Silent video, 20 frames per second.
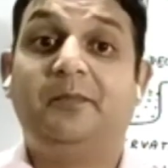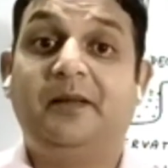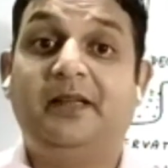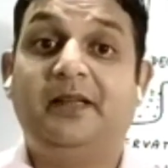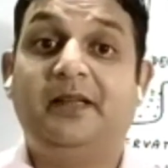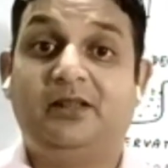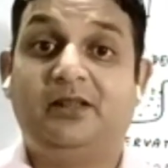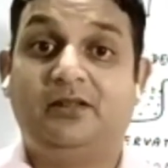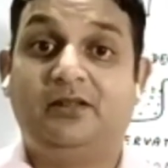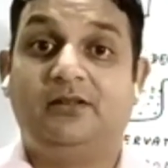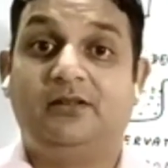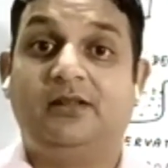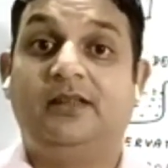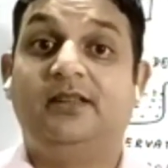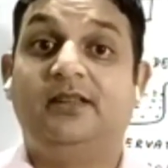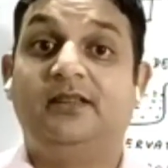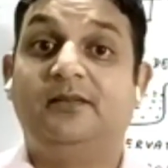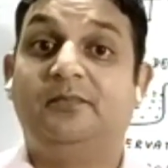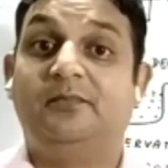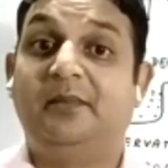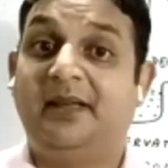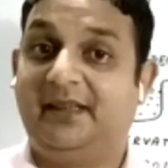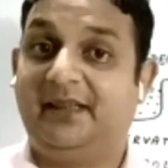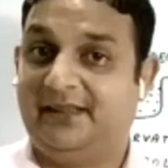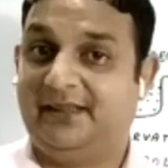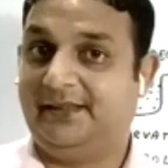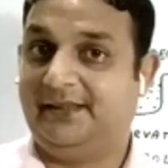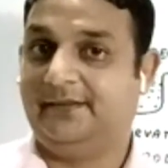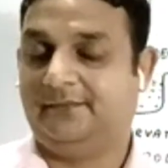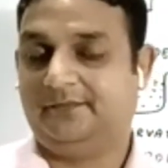our body temperature
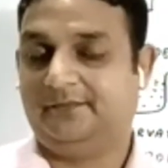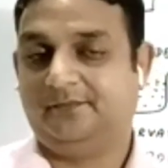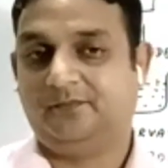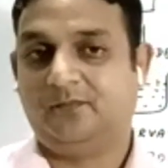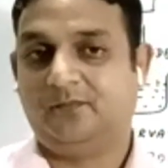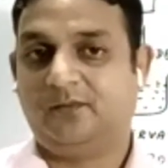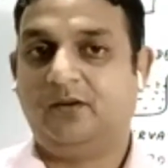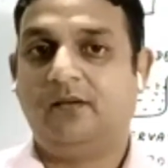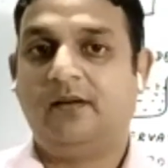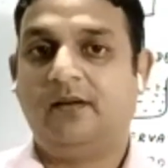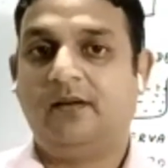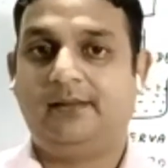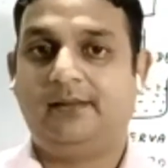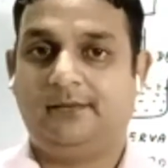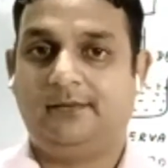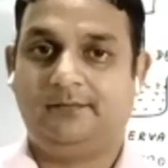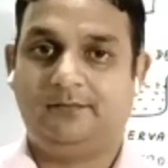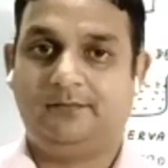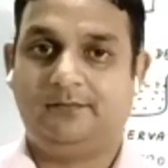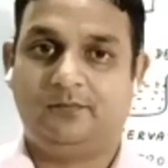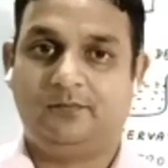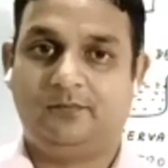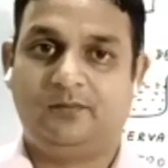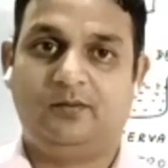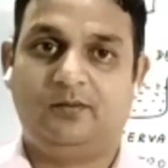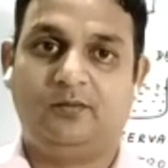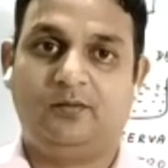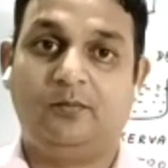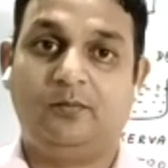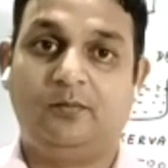is maintained. All
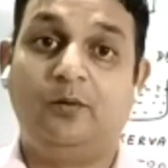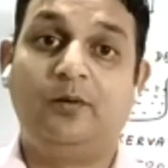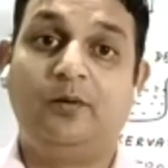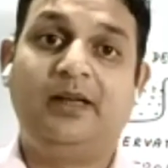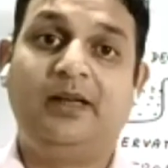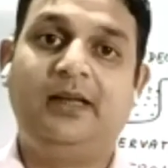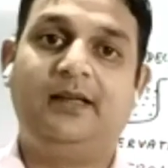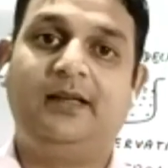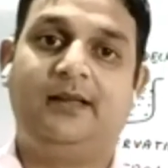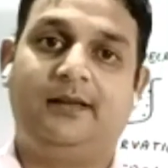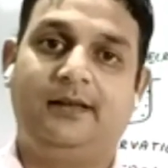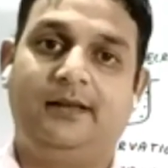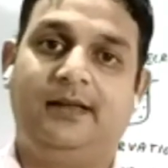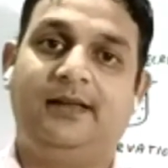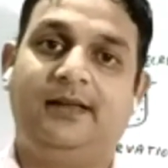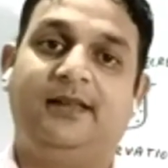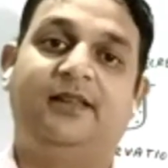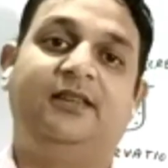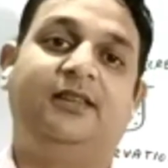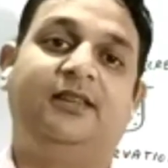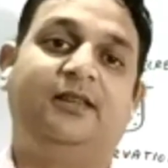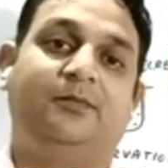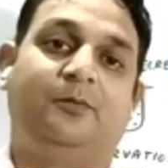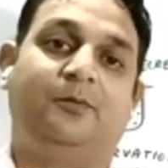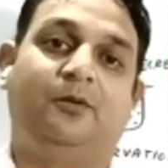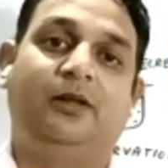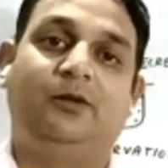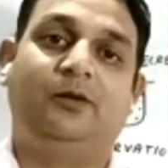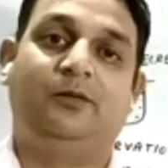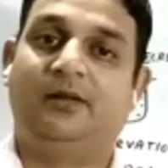right. So more heat
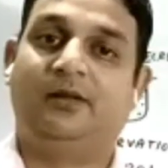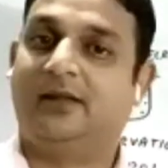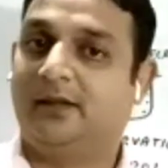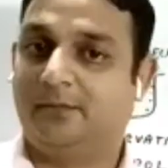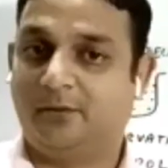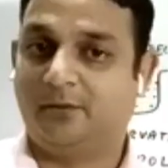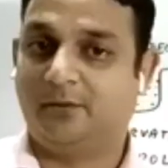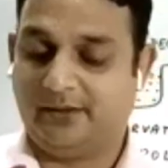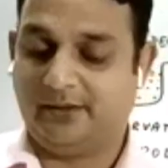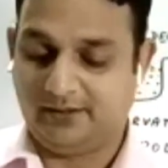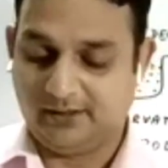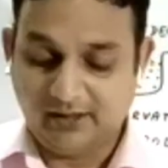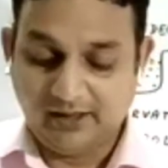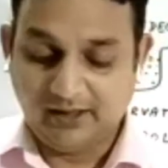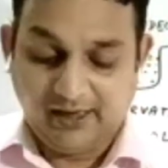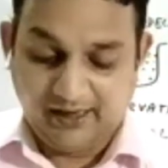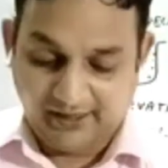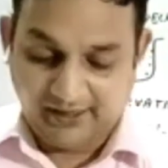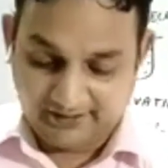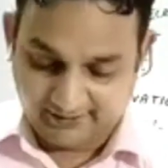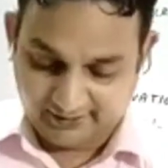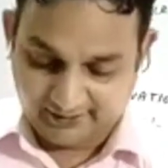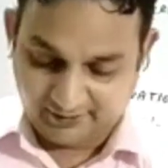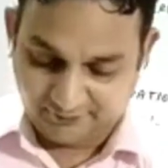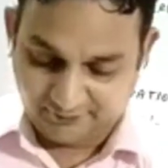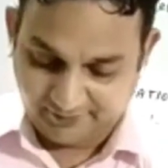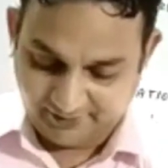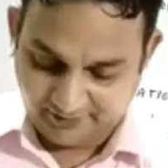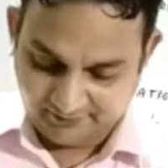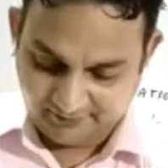energy is produced in our body.
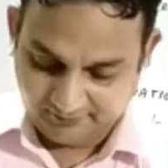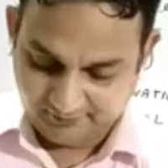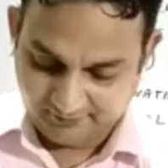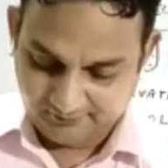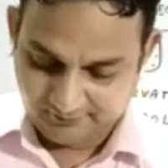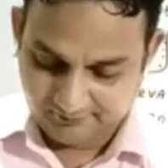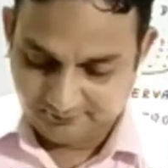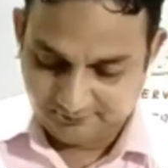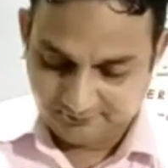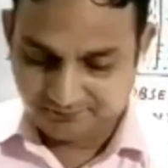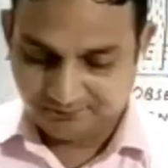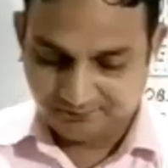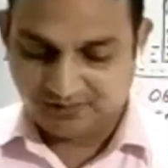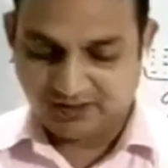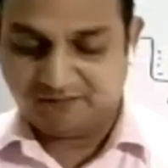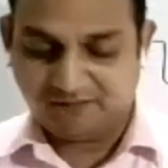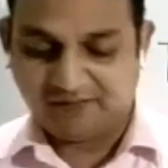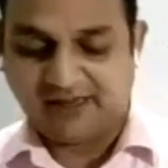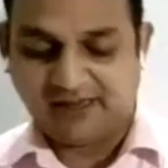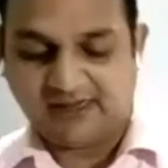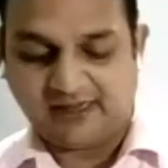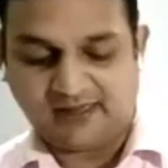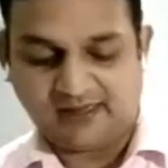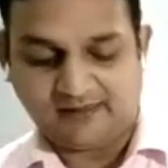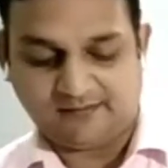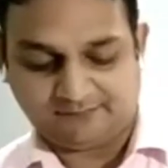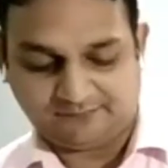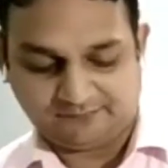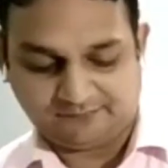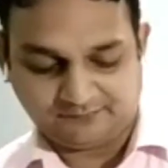In this way,
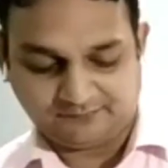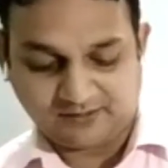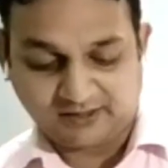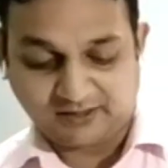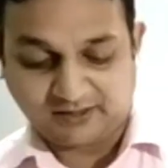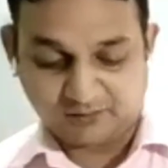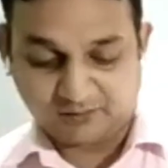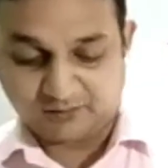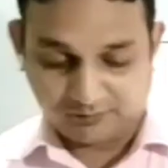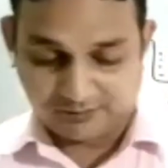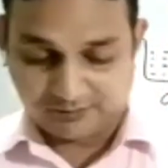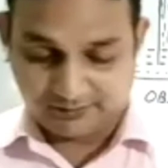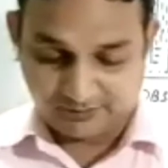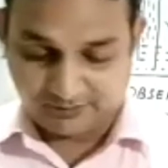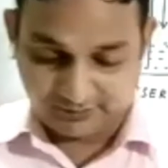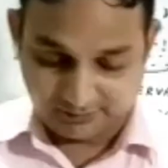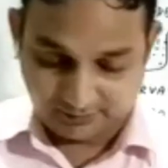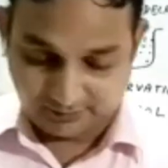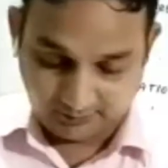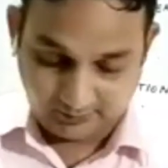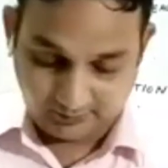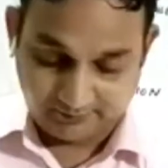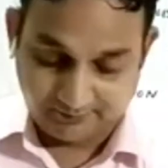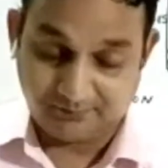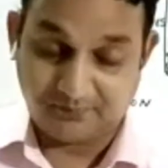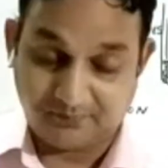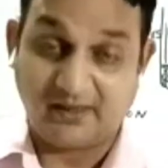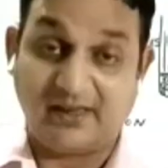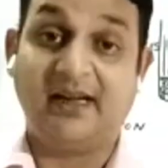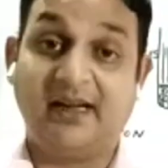we have come to
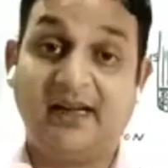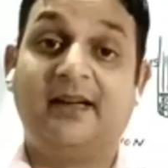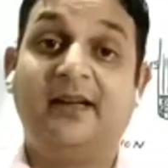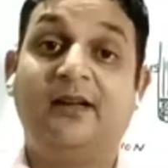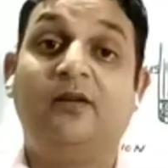this